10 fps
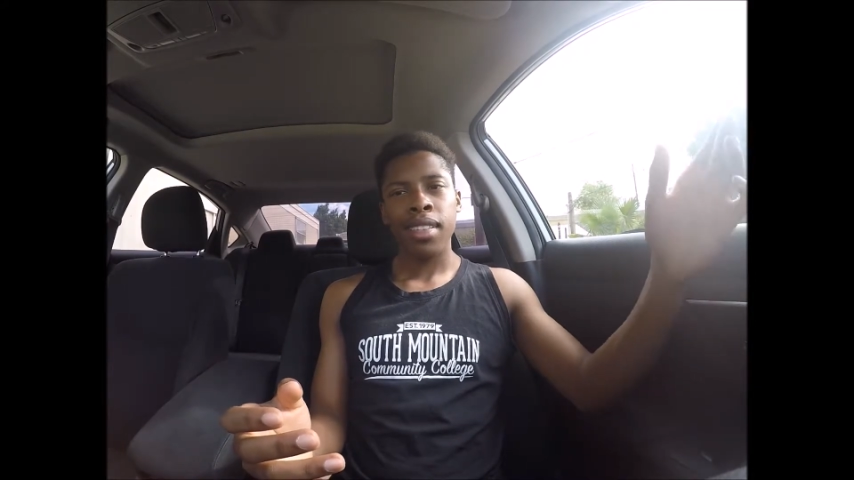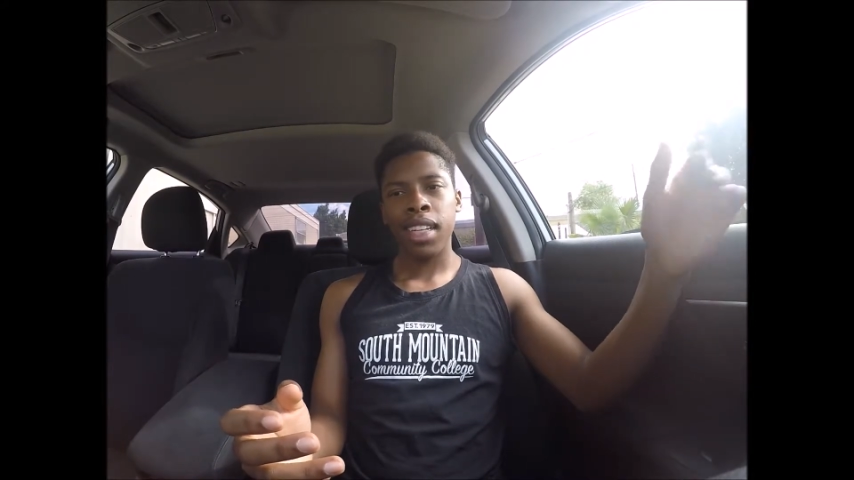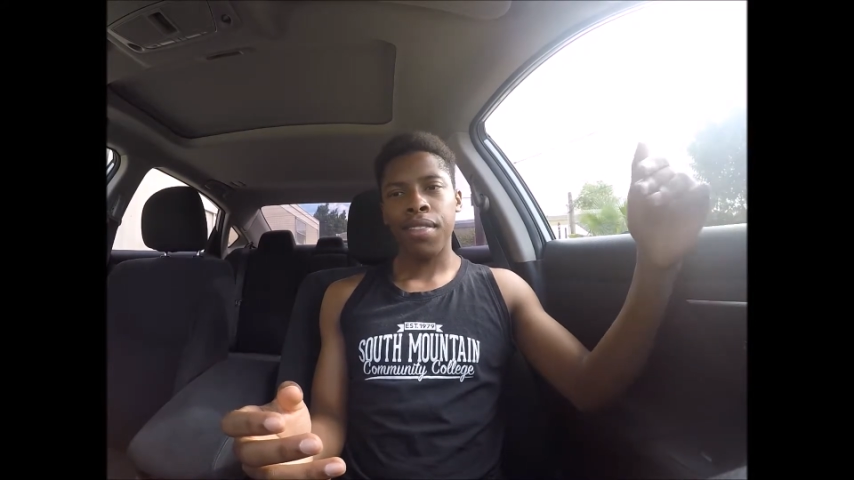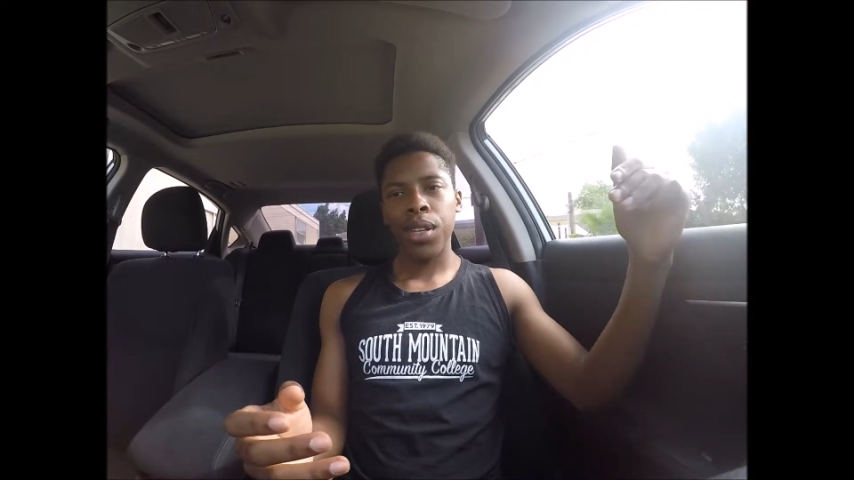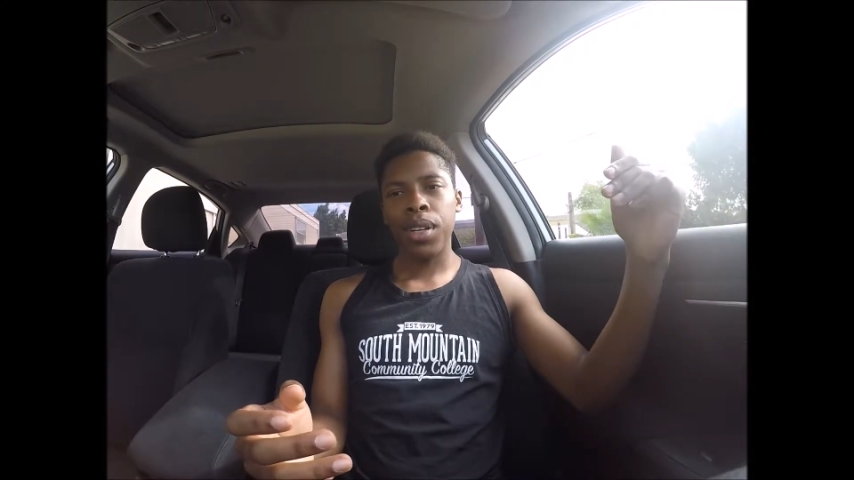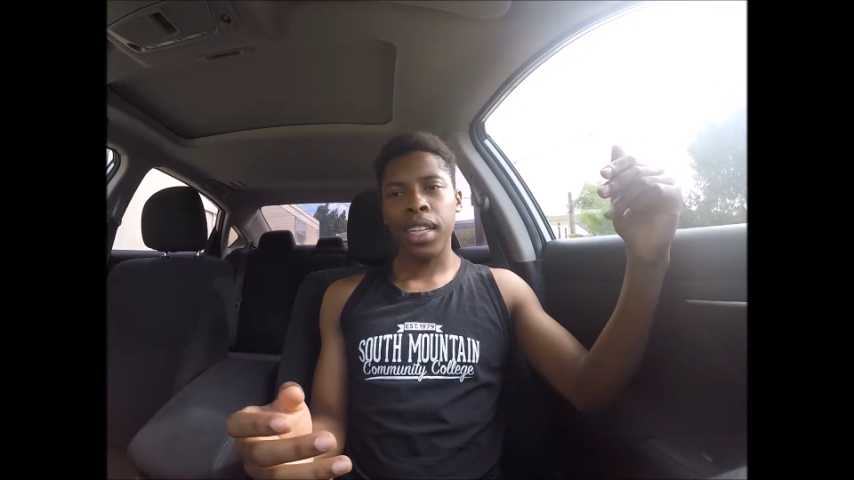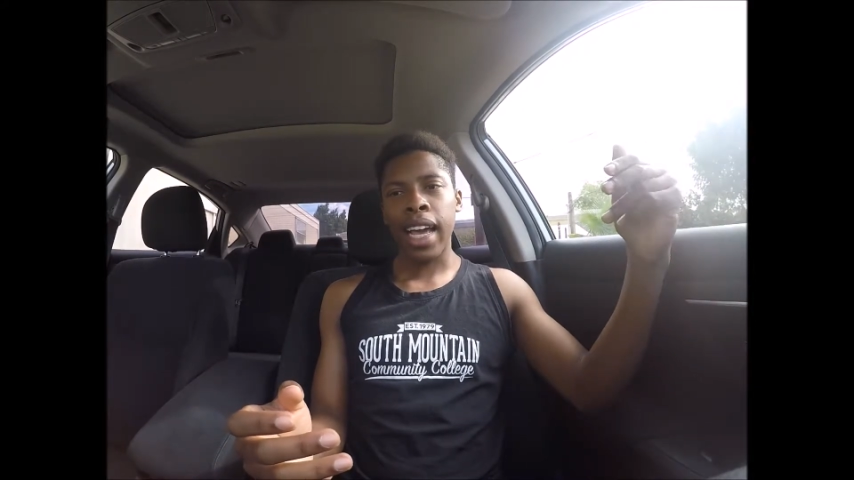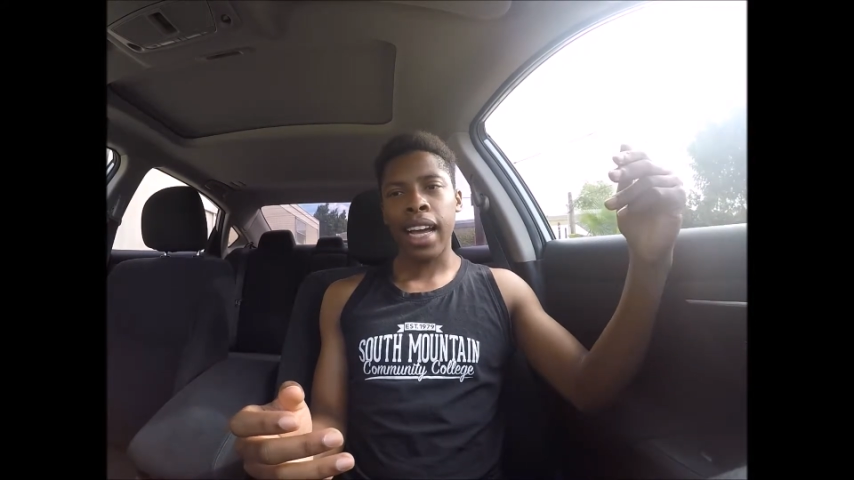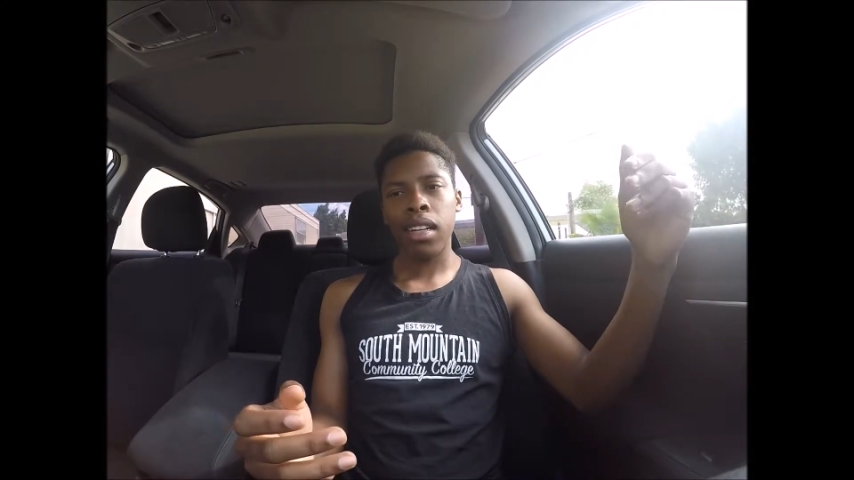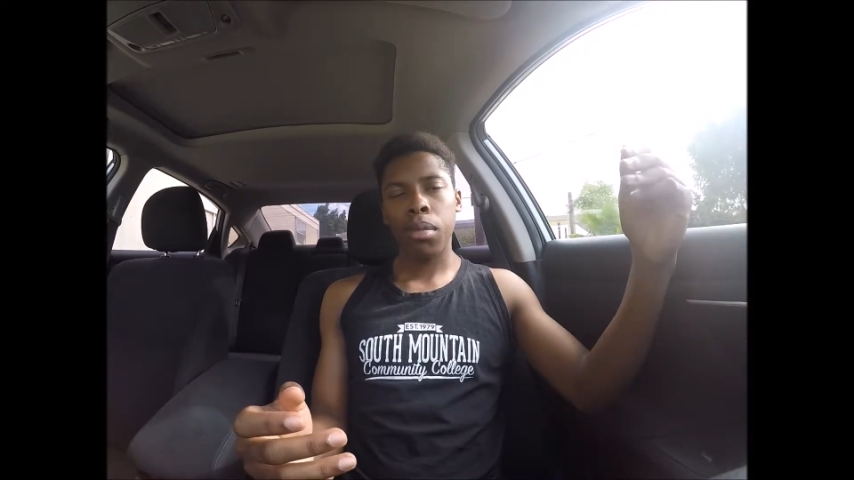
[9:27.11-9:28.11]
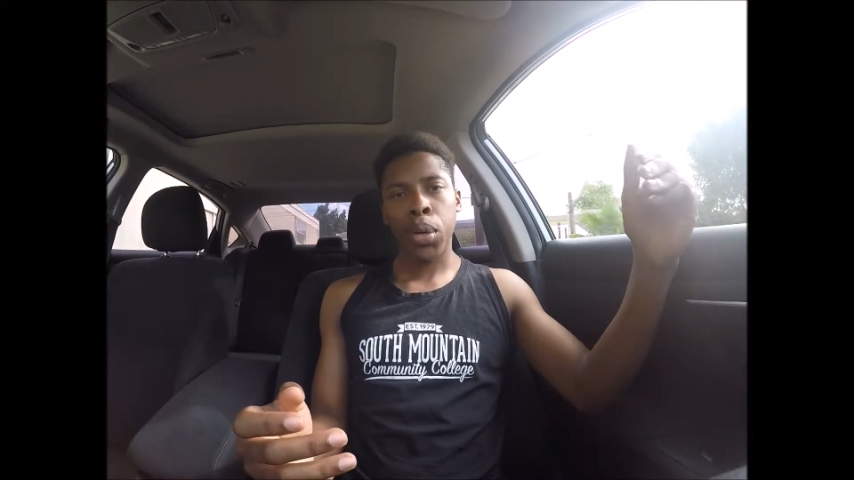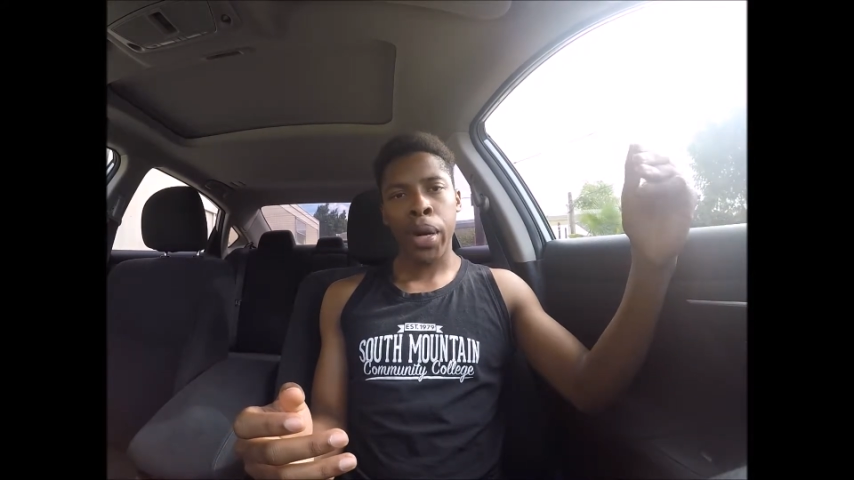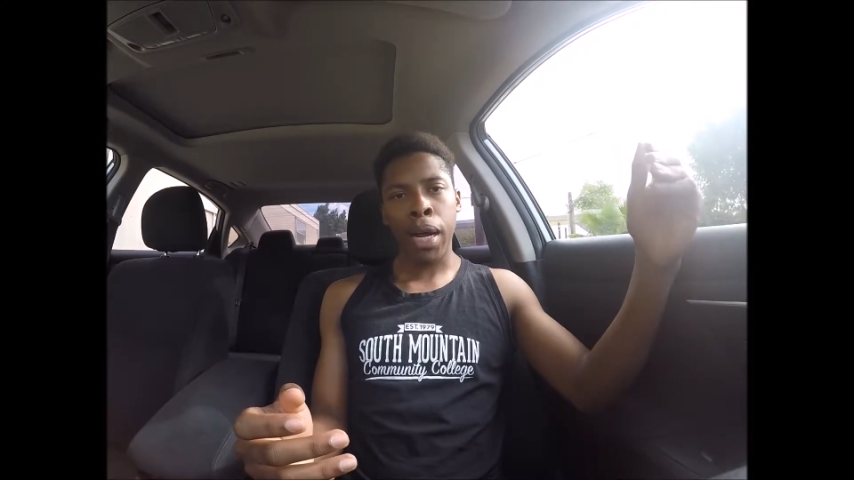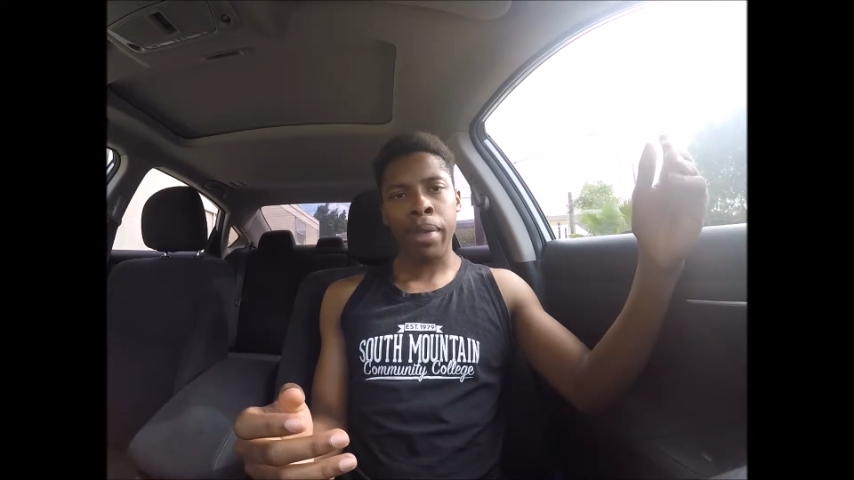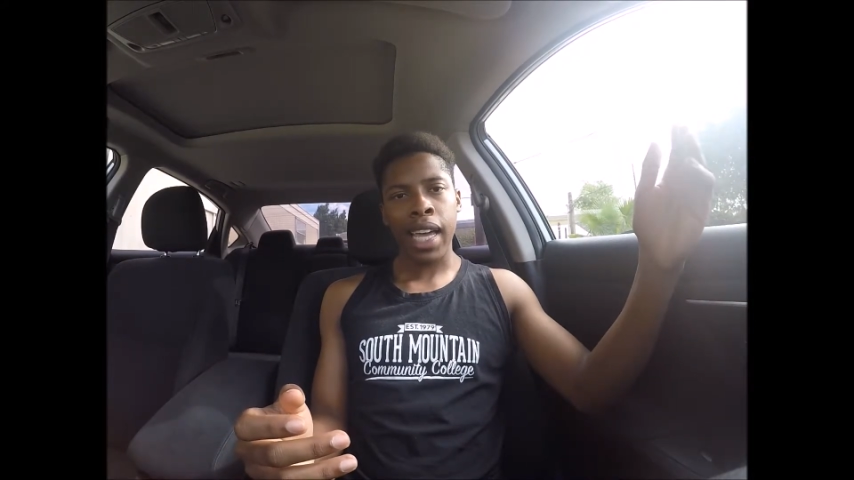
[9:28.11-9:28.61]
that if you can handle a
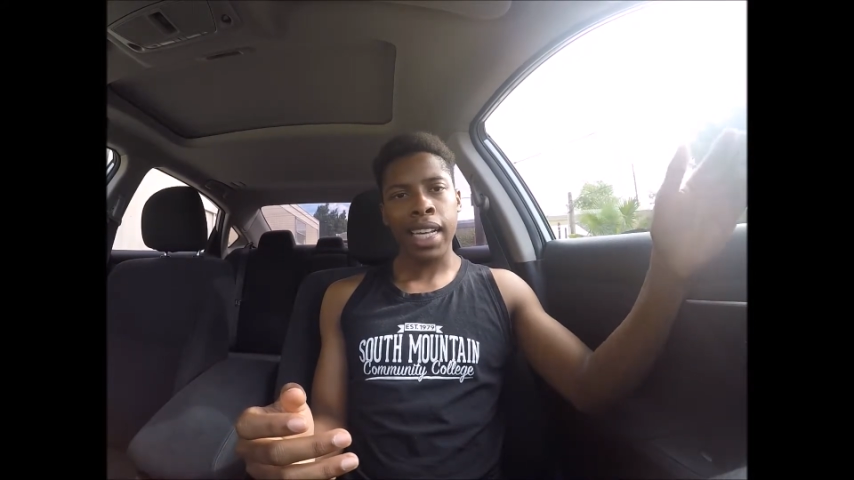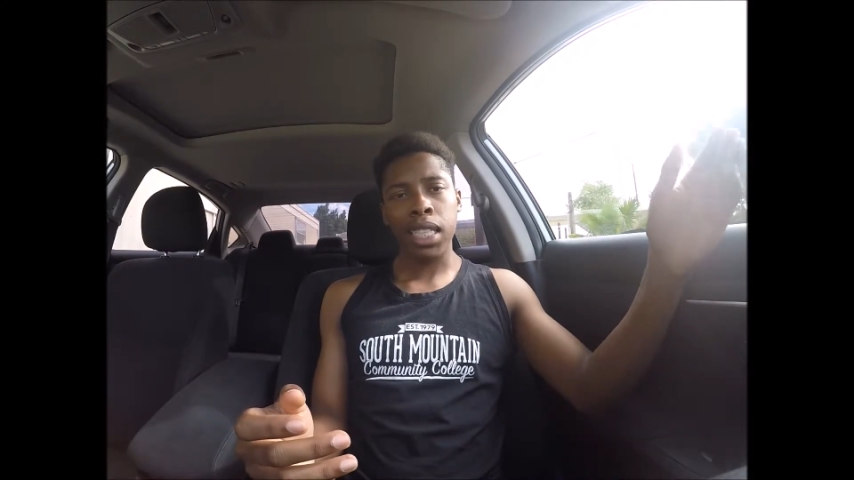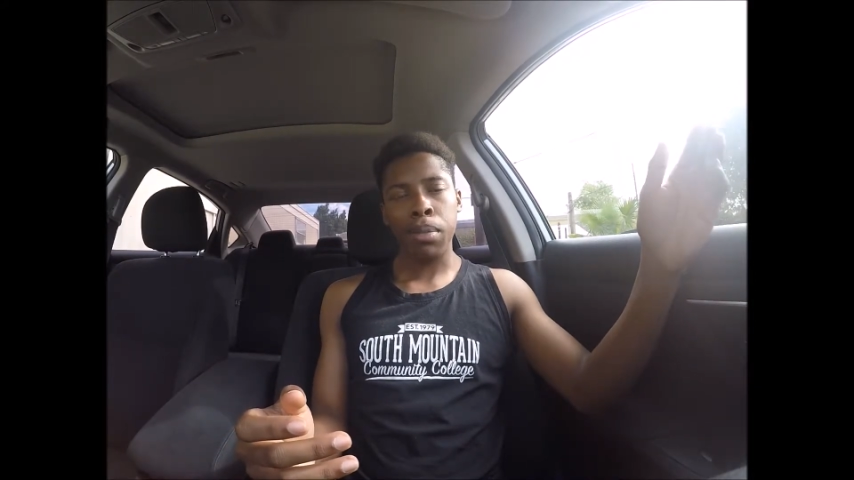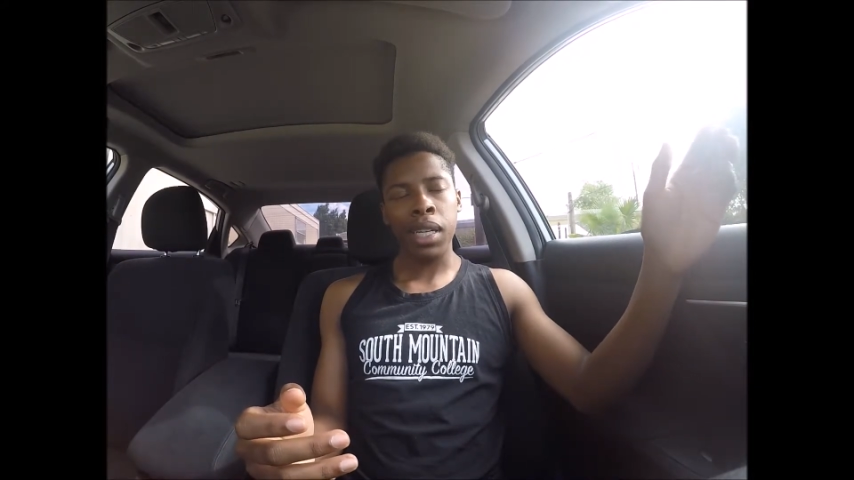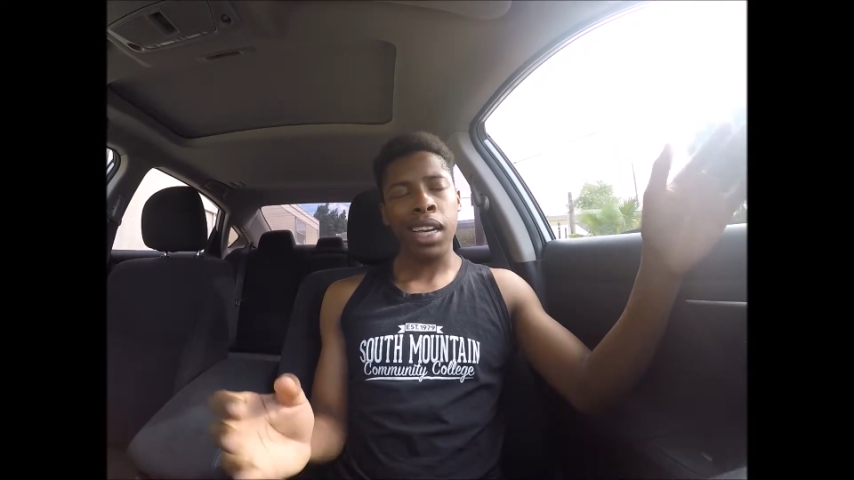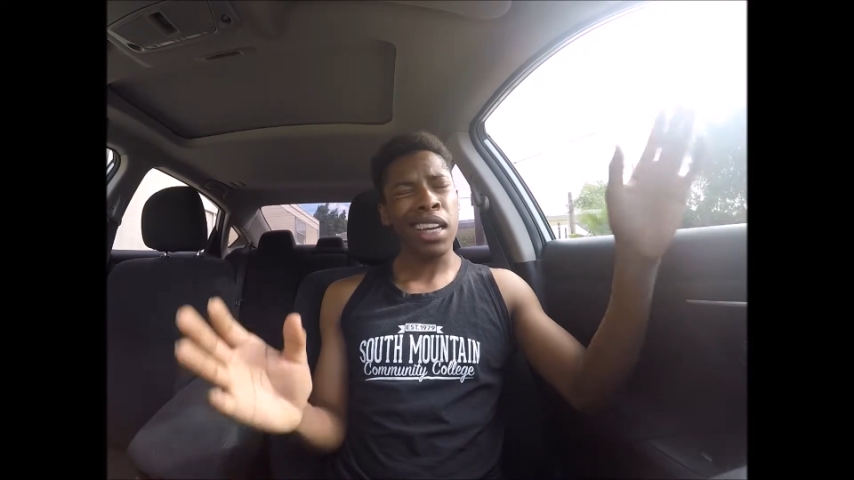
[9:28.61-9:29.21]
program like ATP,